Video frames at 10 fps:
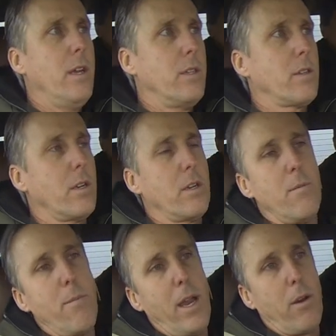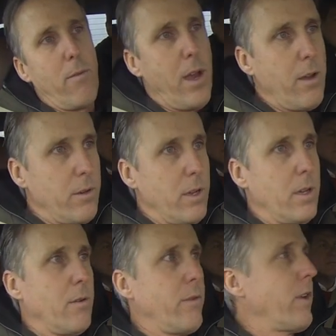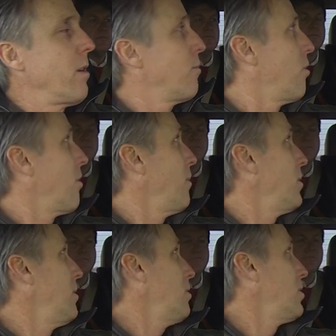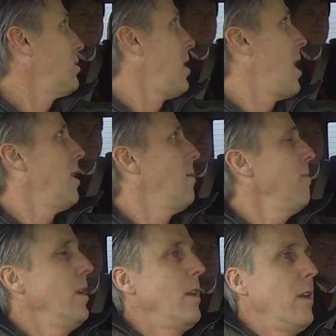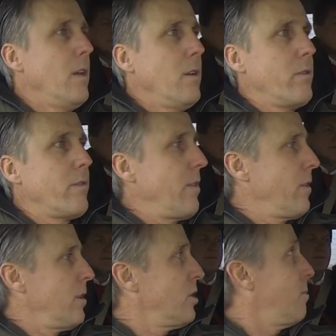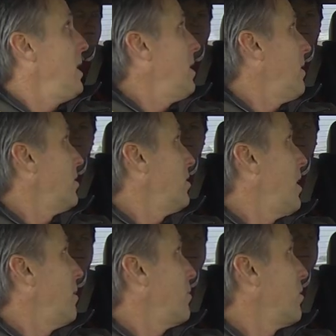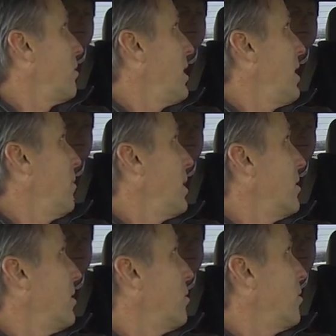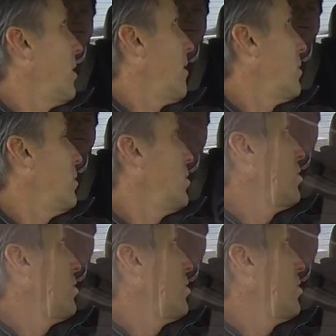It's going to come back around. Uh, we've got it programmed to do a slalom. We've got the speed on the slalom turned down because this was covered with